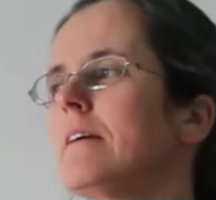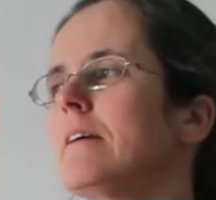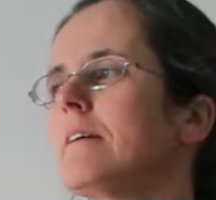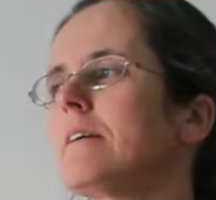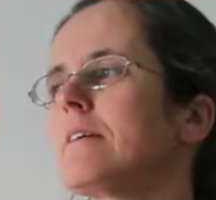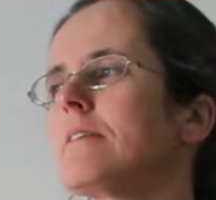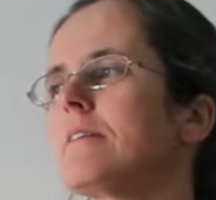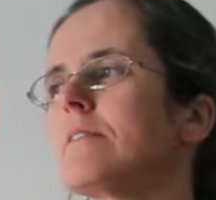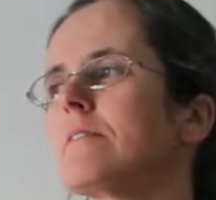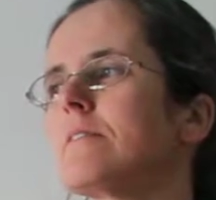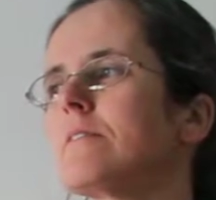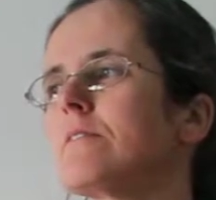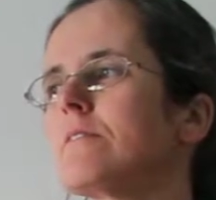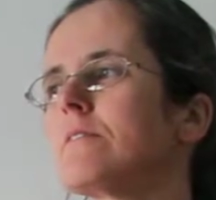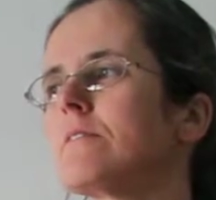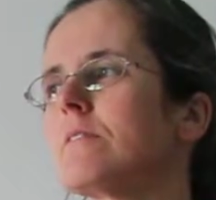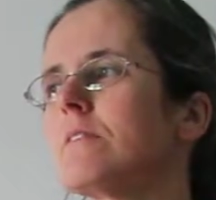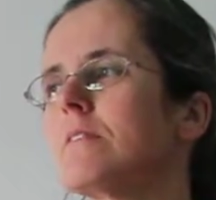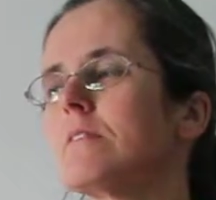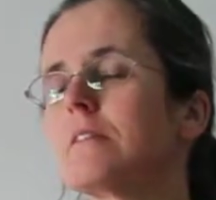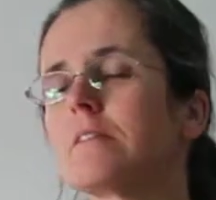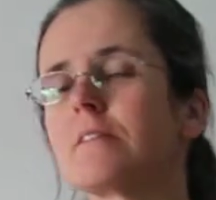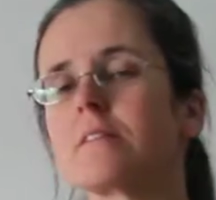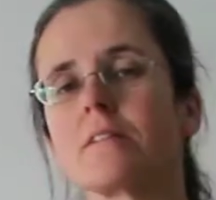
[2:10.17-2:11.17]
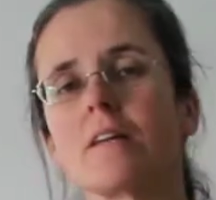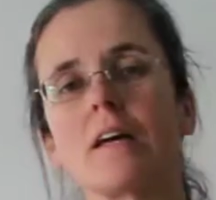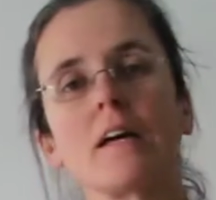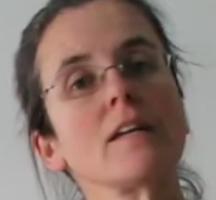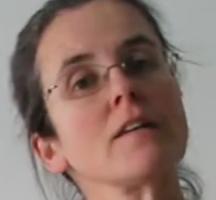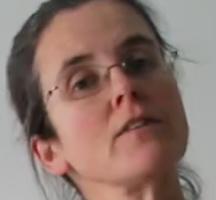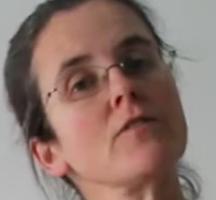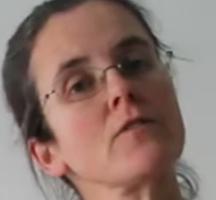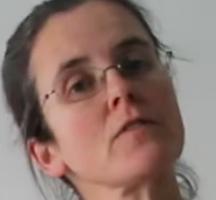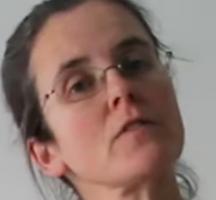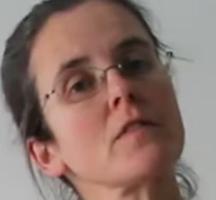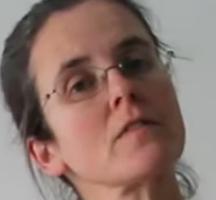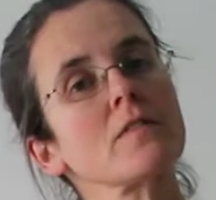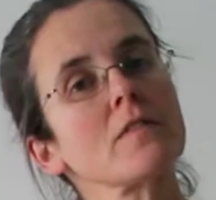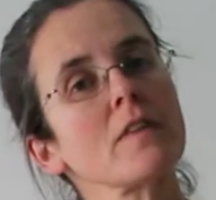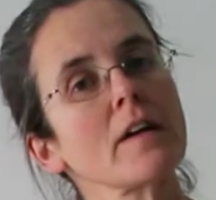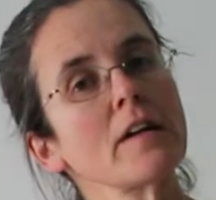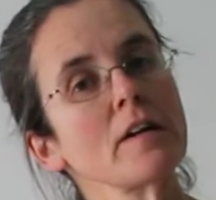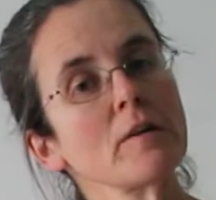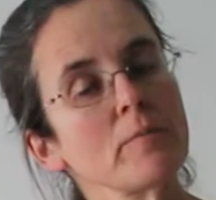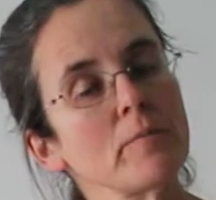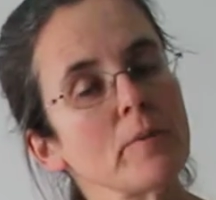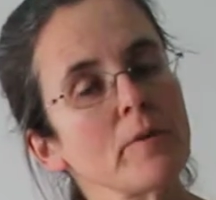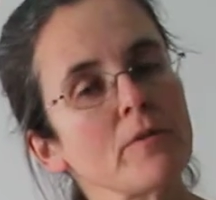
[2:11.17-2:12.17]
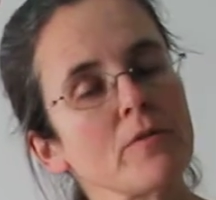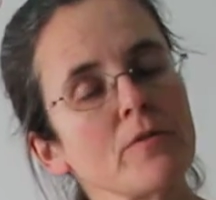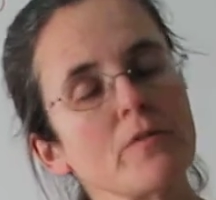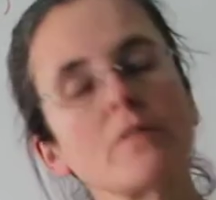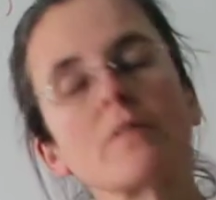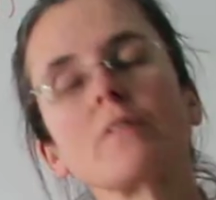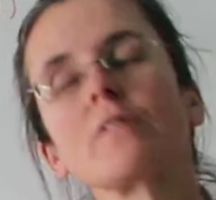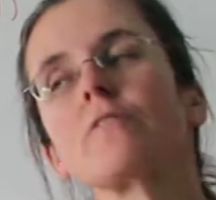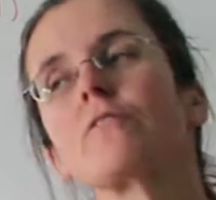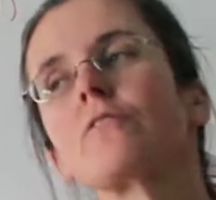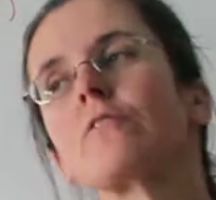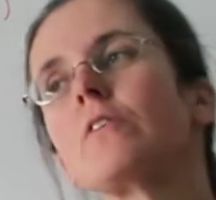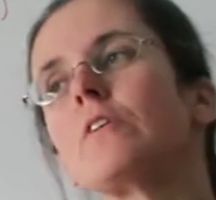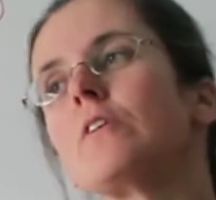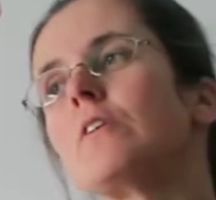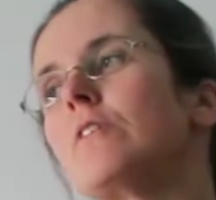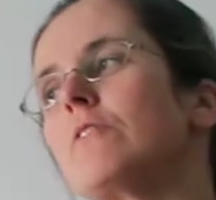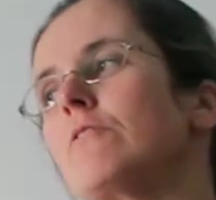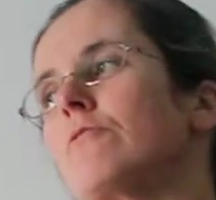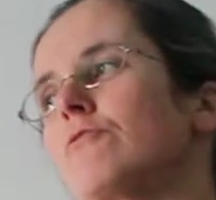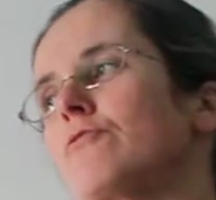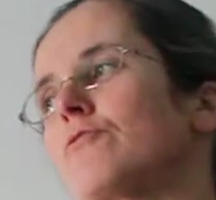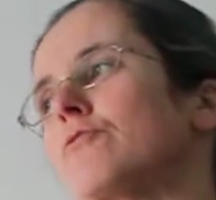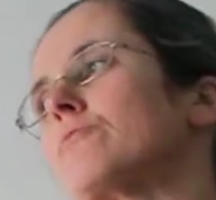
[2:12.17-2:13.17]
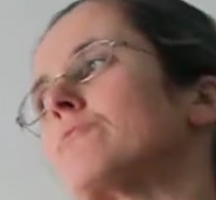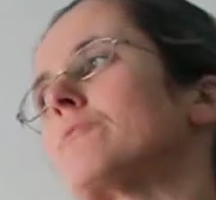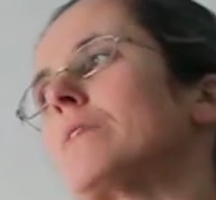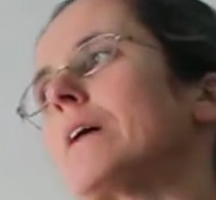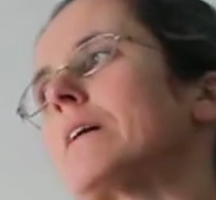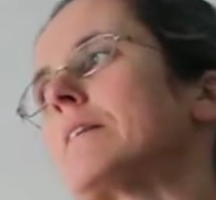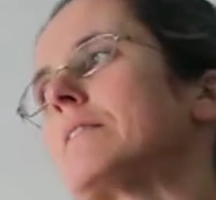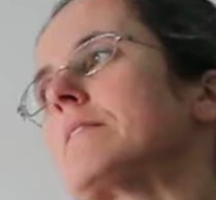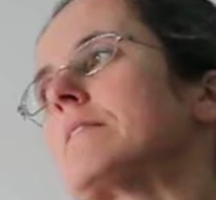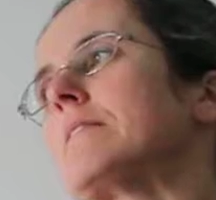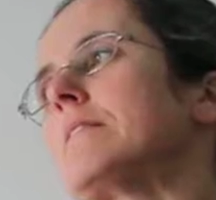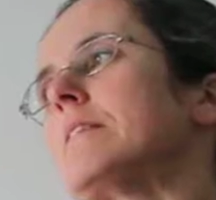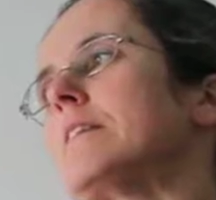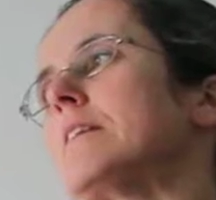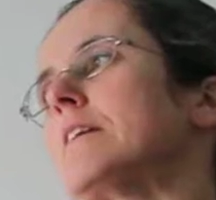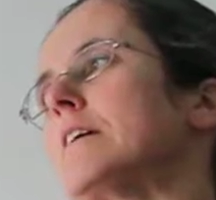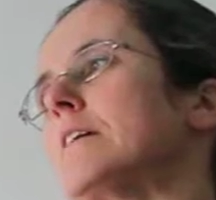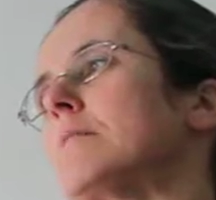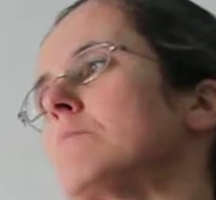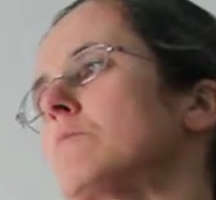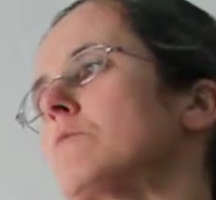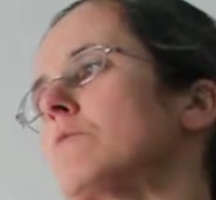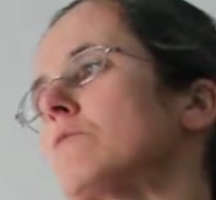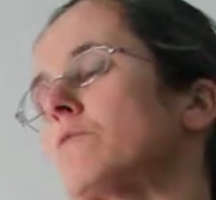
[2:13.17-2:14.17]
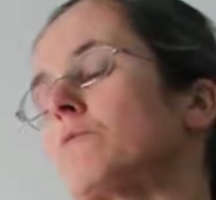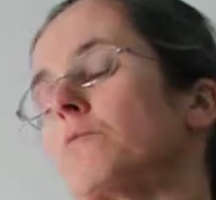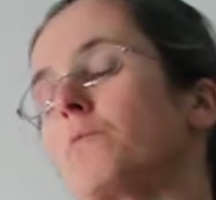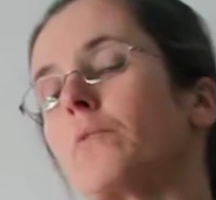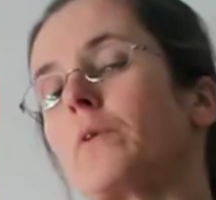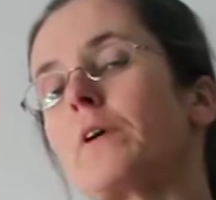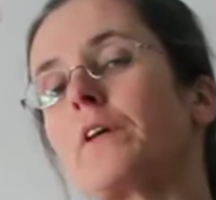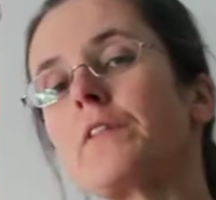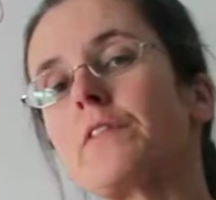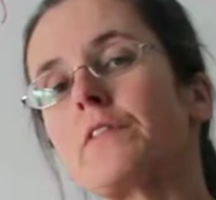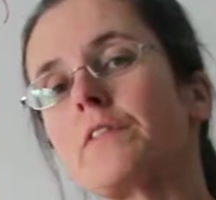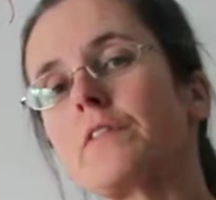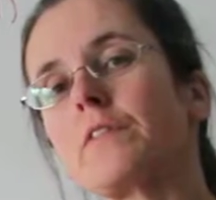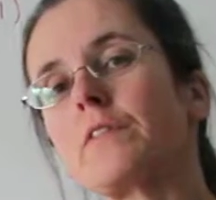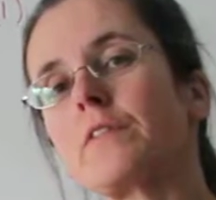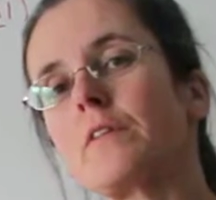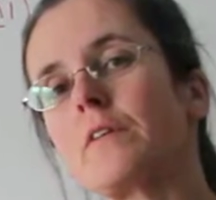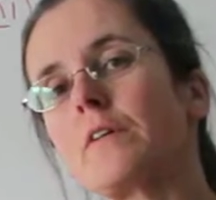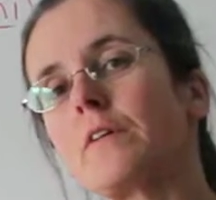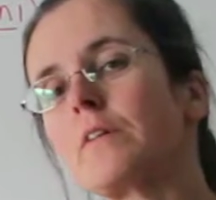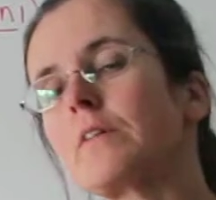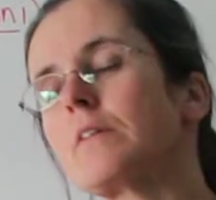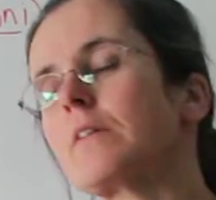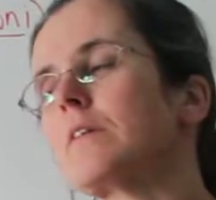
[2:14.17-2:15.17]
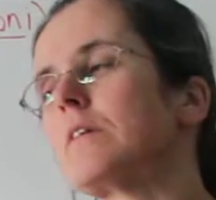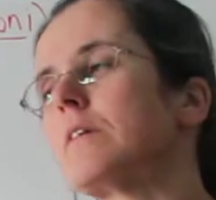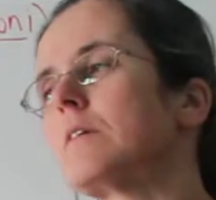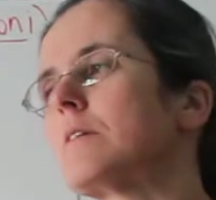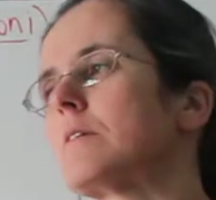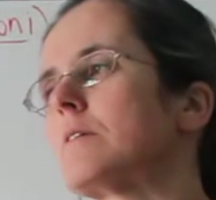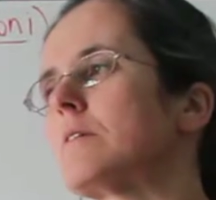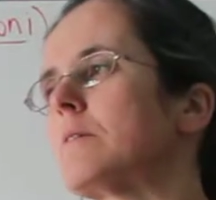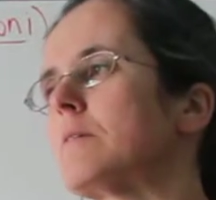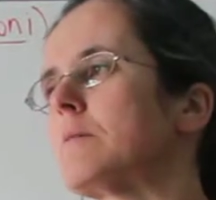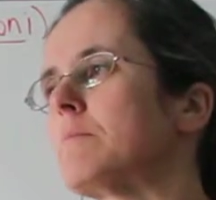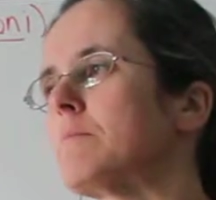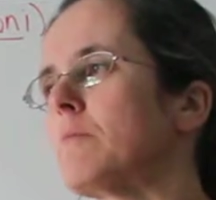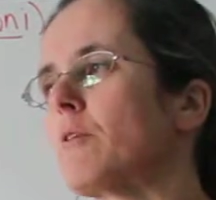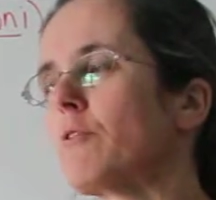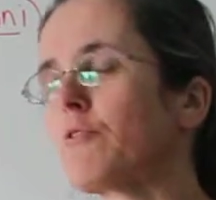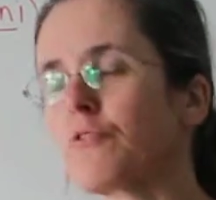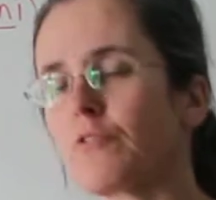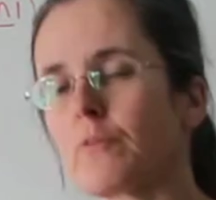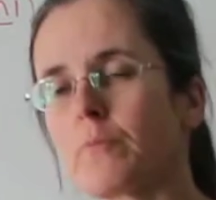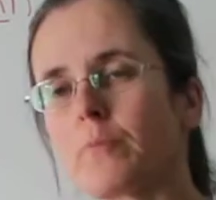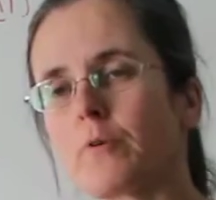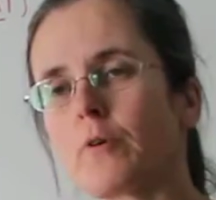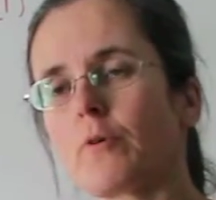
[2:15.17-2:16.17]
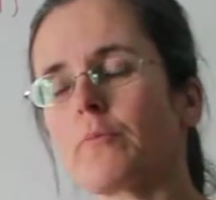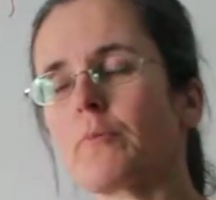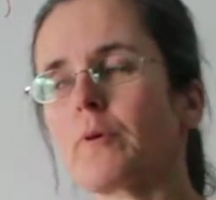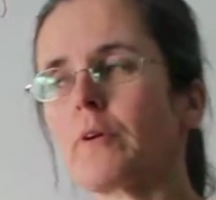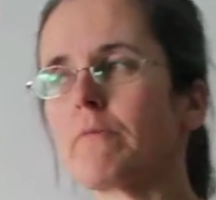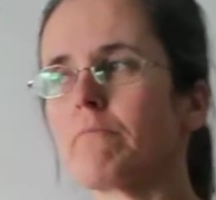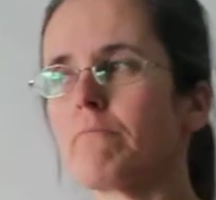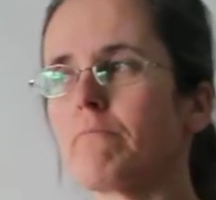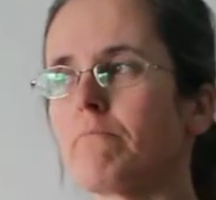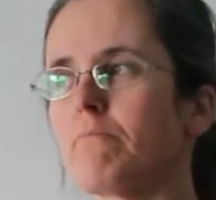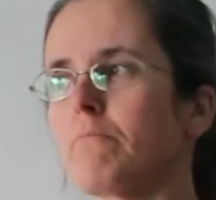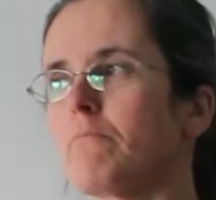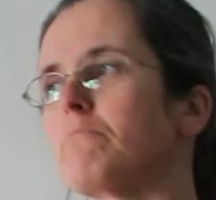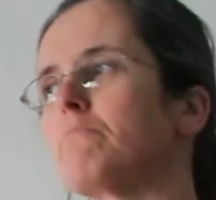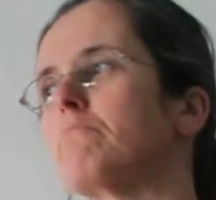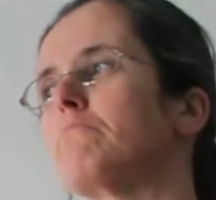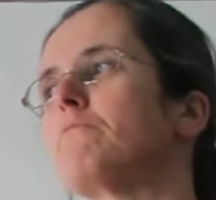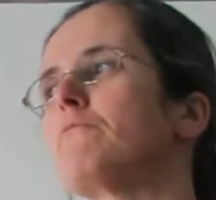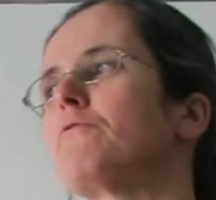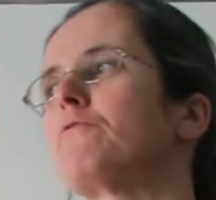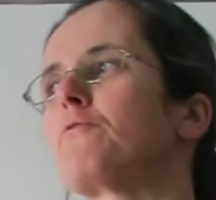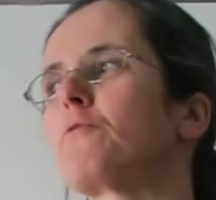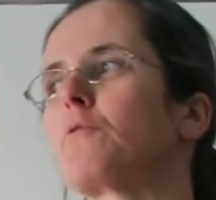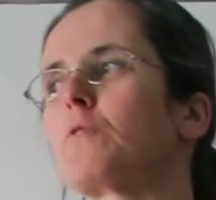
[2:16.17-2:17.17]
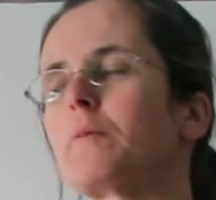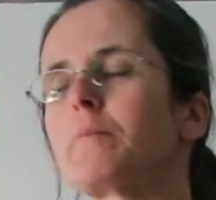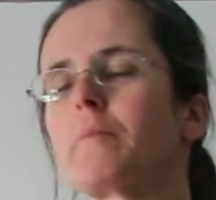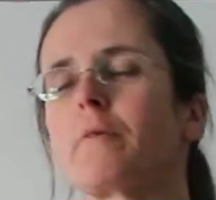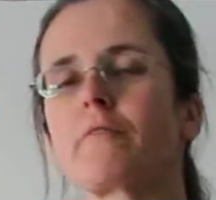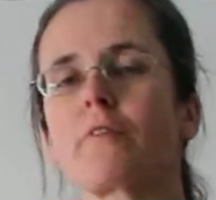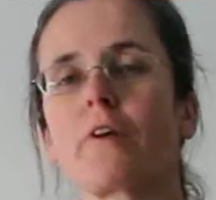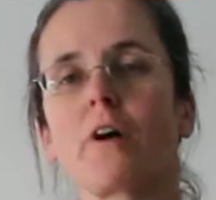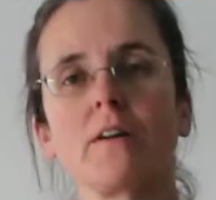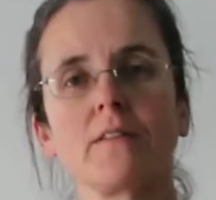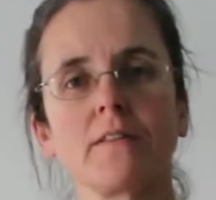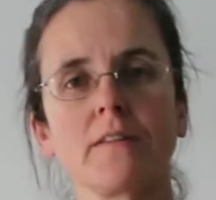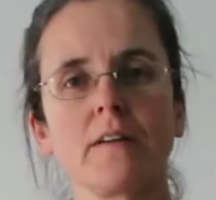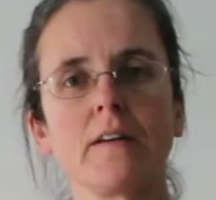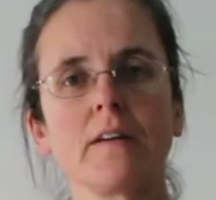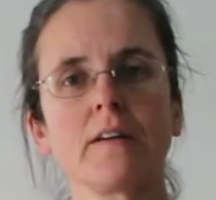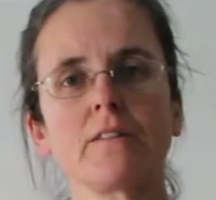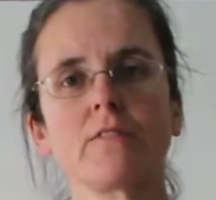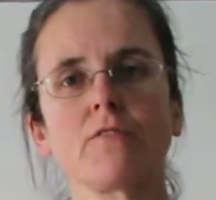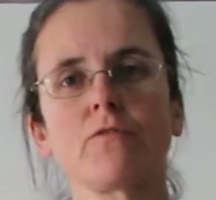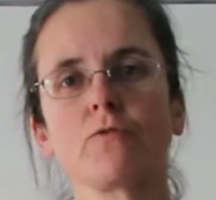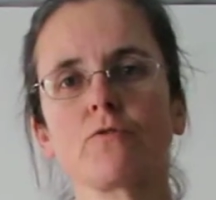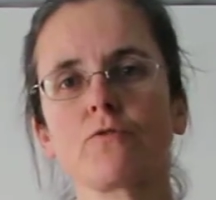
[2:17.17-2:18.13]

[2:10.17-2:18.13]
and use a second post-it to write the names with most appropriate form of contact.